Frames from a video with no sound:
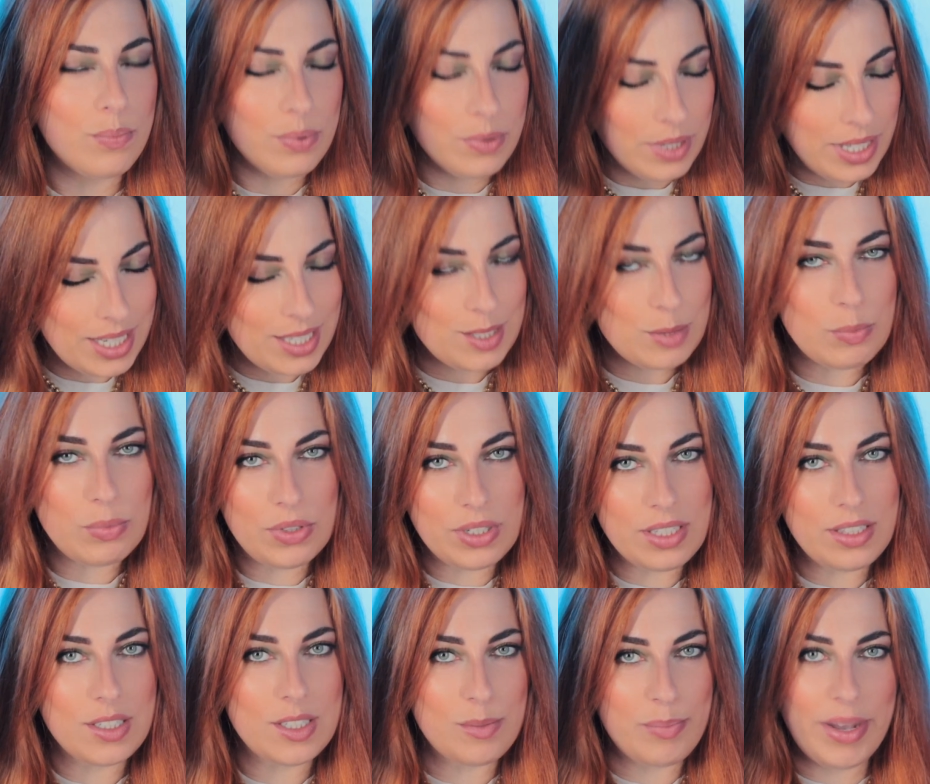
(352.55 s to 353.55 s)
please
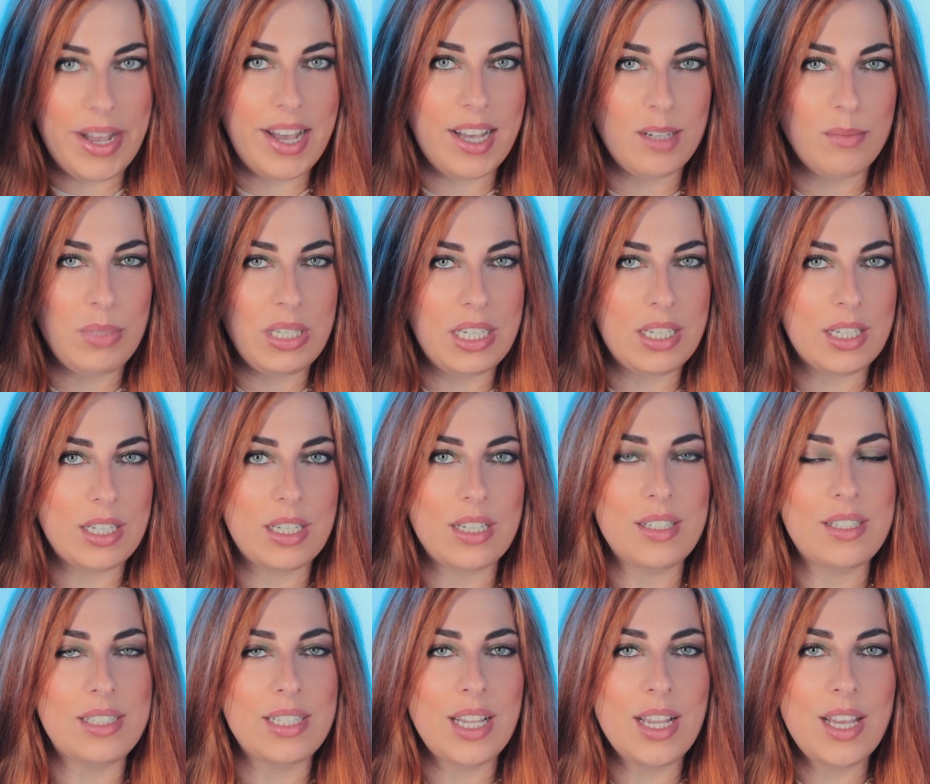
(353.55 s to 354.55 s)
bring this back
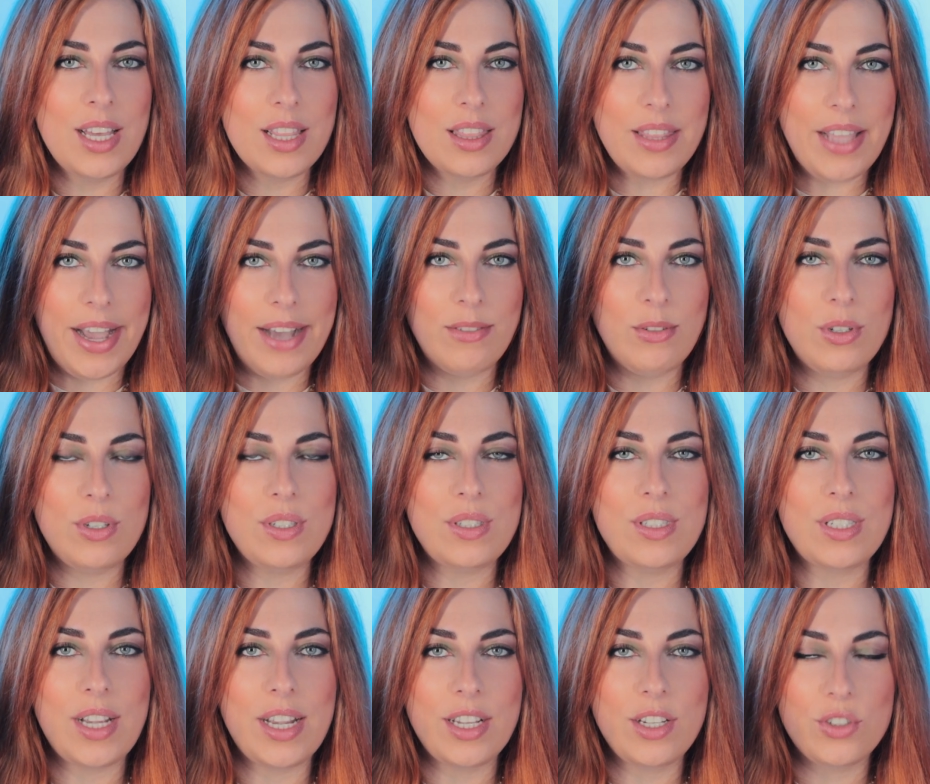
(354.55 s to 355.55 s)
because that
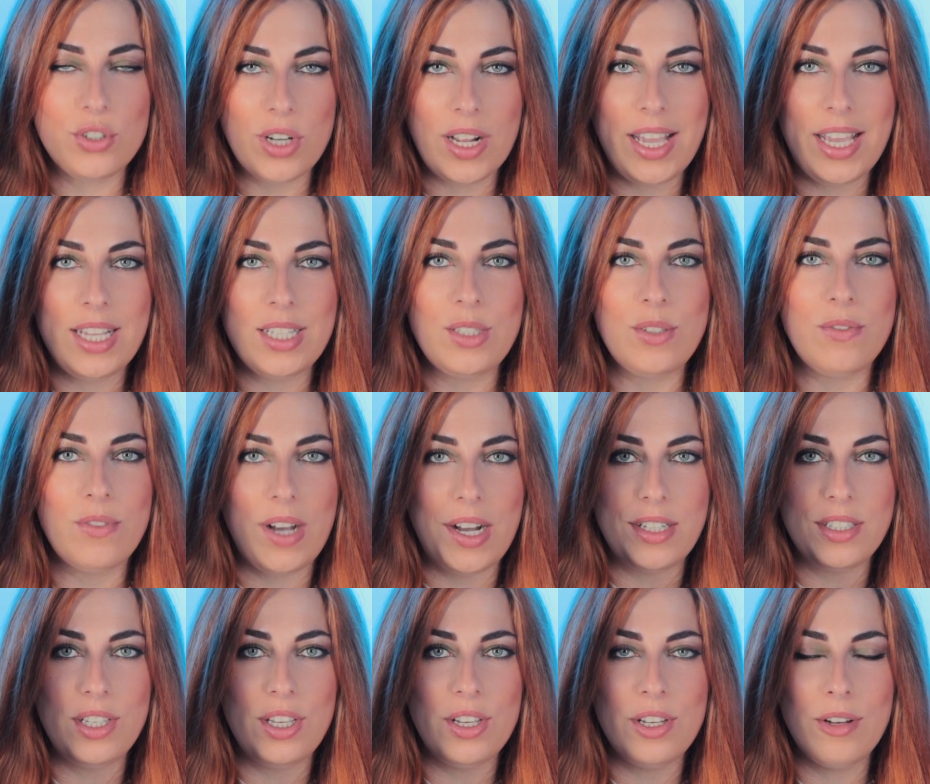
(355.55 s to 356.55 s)
was a great
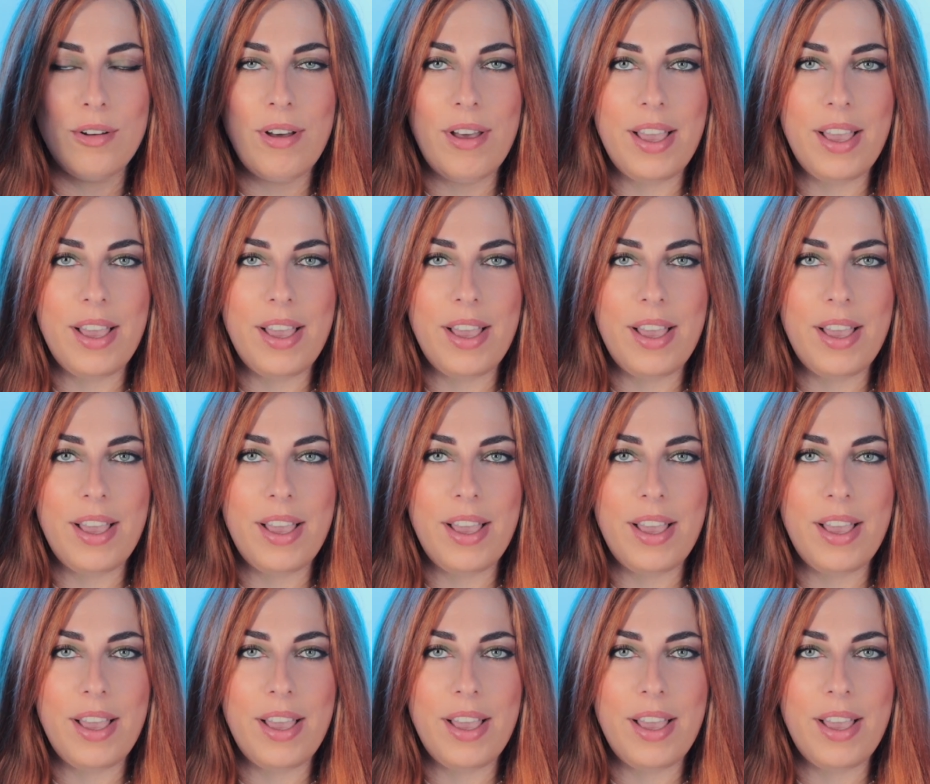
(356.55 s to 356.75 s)
value